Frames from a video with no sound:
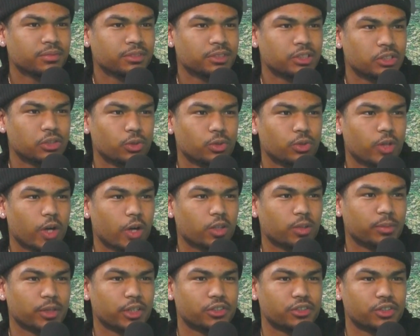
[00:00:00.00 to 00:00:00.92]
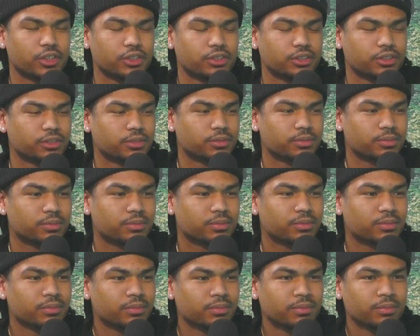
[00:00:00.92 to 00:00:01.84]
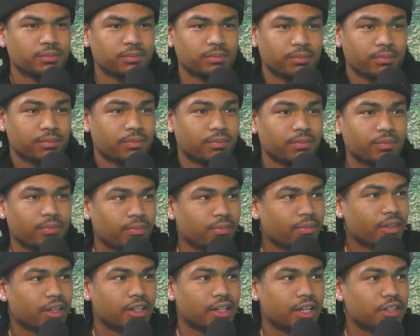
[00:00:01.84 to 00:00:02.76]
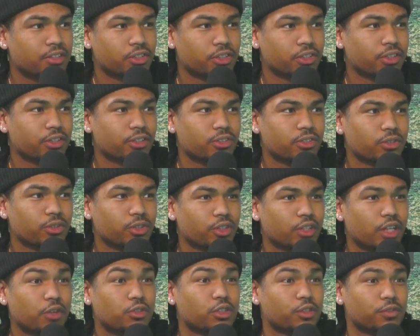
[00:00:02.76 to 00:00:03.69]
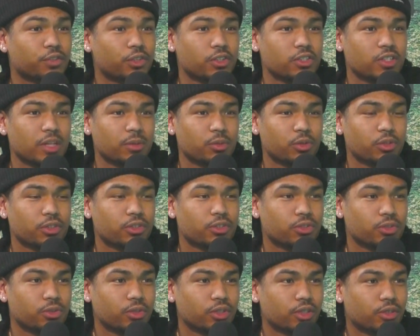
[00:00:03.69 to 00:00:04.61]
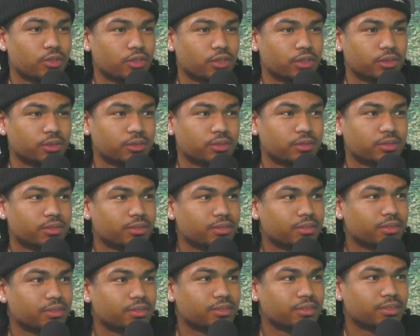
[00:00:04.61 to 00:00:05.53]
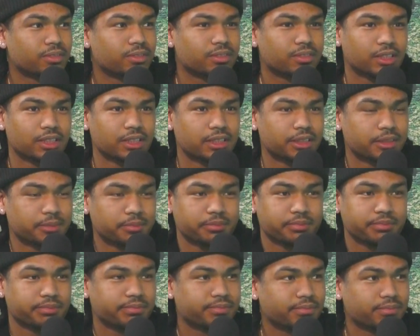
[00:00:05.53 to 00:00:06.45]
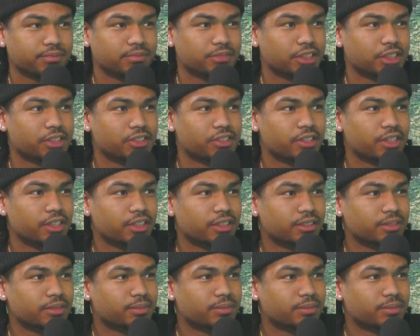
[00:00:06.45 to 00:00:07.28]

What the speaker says: just do a documentary on you. And I took her to the studio. That was her first time going to the studio too. And she just did it.